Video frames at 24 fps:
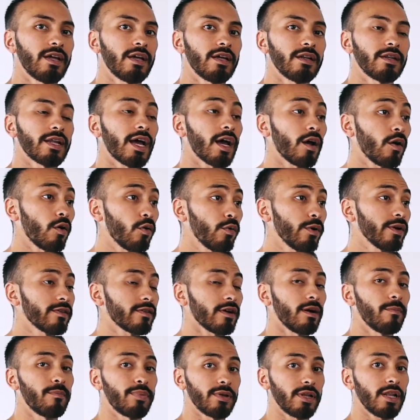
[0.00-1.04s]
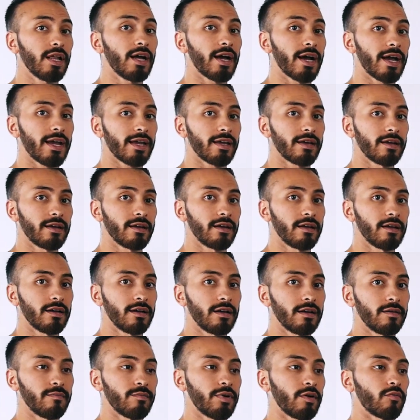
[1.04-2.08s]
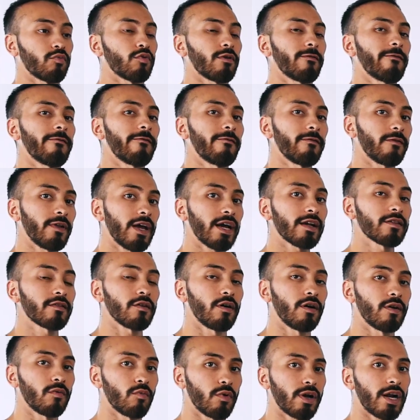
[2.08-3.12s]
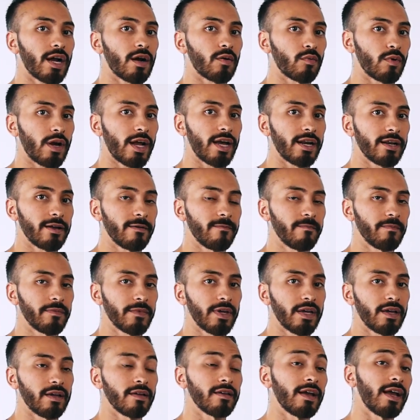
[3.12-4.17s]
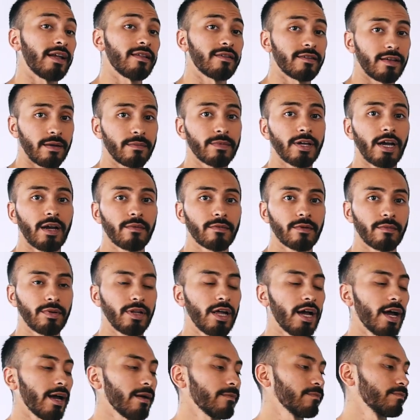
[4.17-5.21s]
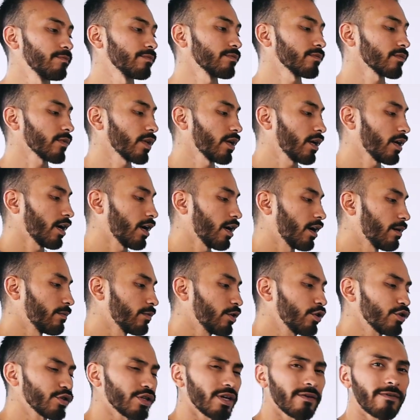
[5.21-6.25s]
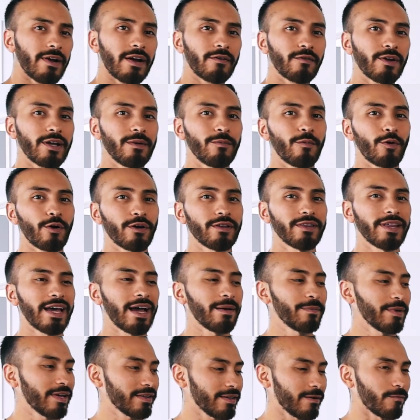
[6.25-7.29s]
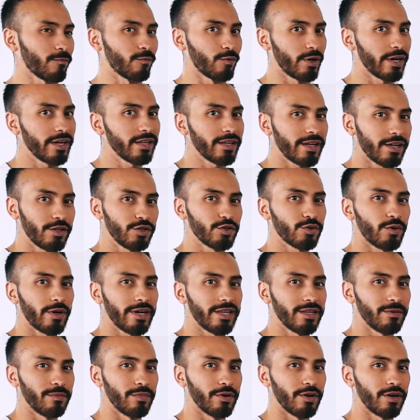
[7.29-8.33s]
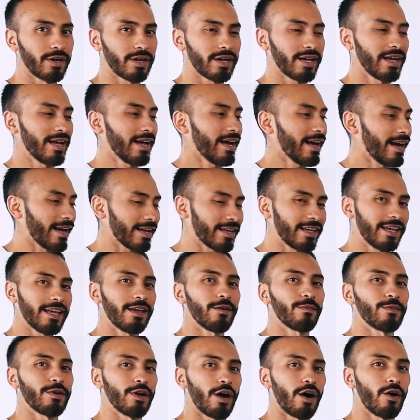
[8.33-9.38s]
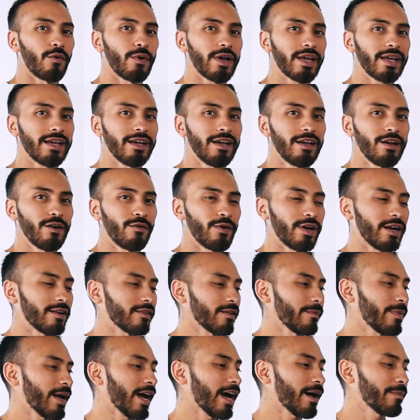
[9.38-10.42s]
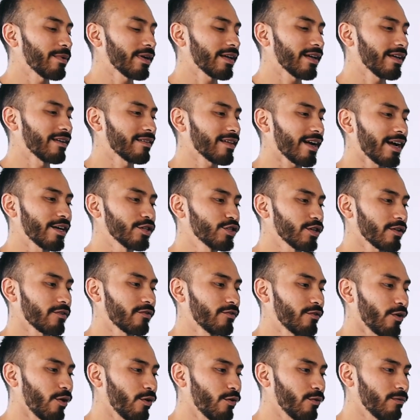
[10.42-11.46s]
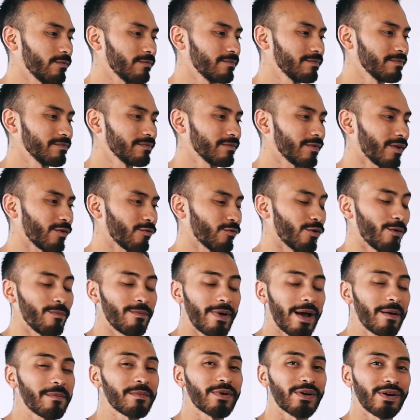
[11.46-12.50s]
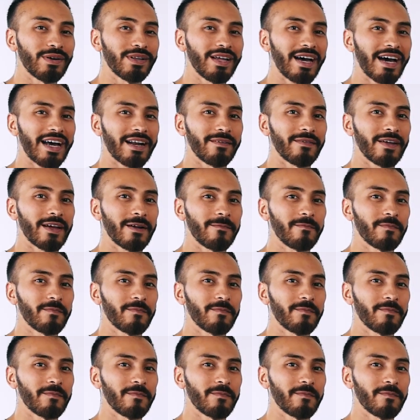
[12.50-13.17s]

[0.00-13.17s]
Not always apply, but reflect on what I read and sometimes apply. Usually if I read more than that because I'm really enjoying the book and I keep going, what ends up happening is I just don't remember a lot of it.